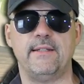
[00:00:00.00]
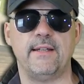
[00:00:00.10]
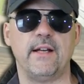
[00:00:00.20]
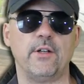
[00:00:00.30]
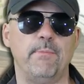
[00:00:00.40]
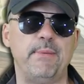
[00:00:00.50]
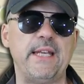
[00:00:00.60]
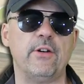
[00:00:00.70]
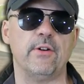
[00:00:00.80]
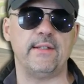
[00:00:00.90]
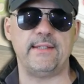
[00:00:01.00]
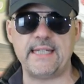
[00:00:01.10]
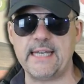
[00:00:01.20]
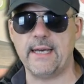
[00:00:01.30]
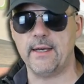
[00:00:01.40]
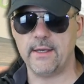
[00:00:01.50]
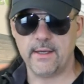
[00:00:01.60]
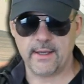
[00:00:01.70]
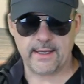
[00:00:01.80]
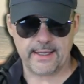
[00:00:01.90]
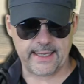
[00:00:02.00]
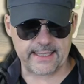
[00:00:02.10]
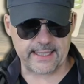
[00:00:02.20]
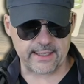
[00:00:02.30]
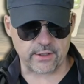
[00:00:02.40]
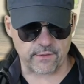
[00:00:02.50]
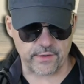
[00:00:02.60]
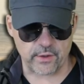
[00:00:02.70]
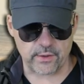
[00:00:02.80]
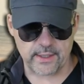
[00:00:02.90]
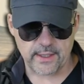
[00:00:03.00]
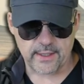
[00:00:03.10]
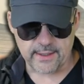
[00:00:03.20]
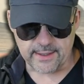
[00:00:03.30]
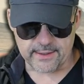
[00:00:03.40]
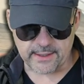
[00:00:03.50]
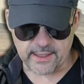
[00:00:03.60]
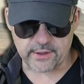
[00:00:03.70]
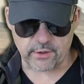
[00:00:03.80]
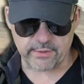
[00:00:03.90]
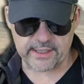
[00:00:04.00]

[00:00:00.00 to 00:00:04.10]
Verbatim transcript: It's Dr. Peter Attia, and he interviewed uh, Dr.